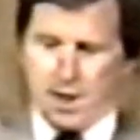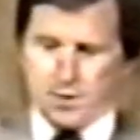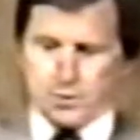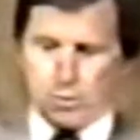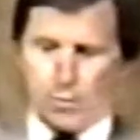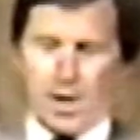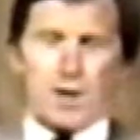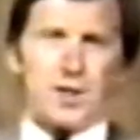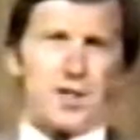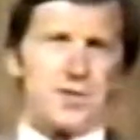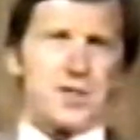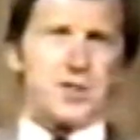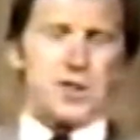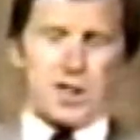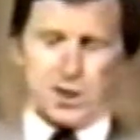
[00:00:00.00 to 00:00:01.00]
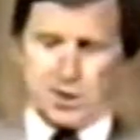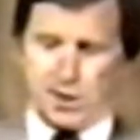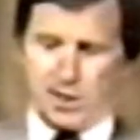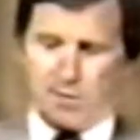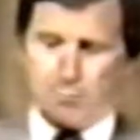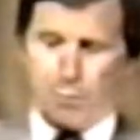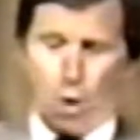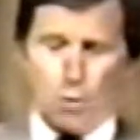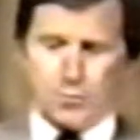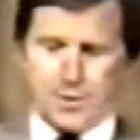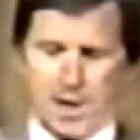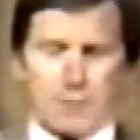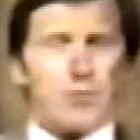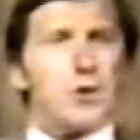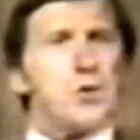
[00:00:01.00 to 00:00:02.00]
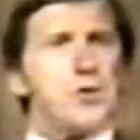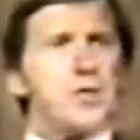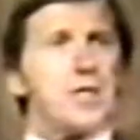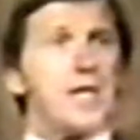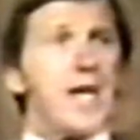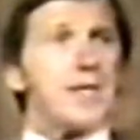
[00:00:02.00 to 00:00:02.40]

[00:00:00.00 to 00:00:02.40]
surrounding the teaching of both evolution